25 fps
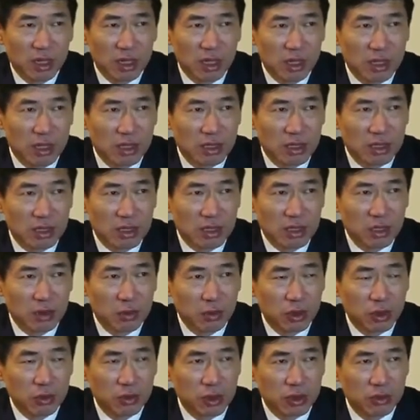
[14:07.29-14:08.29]
And
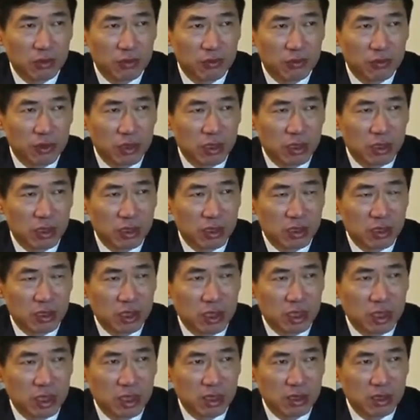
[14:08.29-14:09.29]
we want to focus
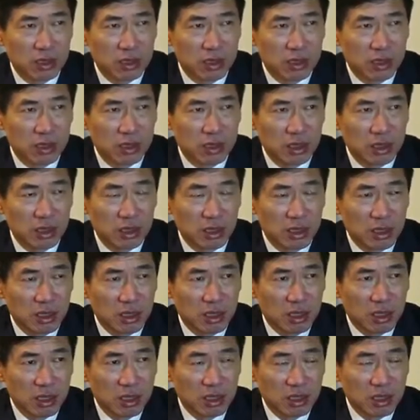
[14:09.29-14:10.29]
on
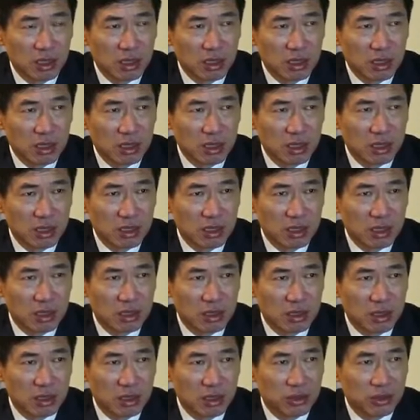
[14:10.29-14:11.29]

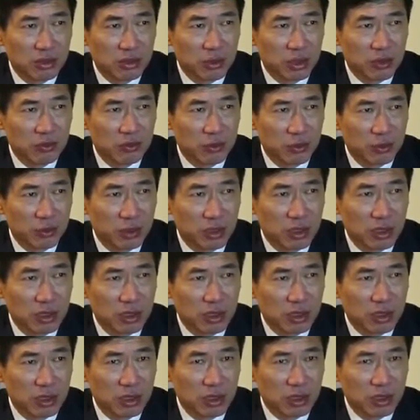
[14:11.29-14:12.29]
the issue of
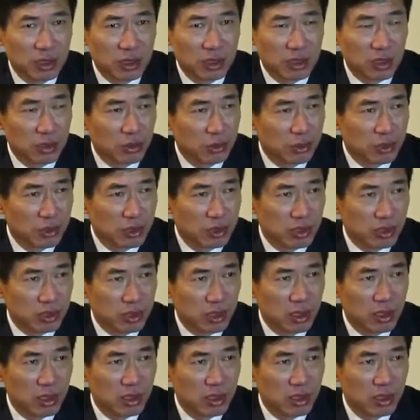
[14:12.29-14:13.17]
really the solution.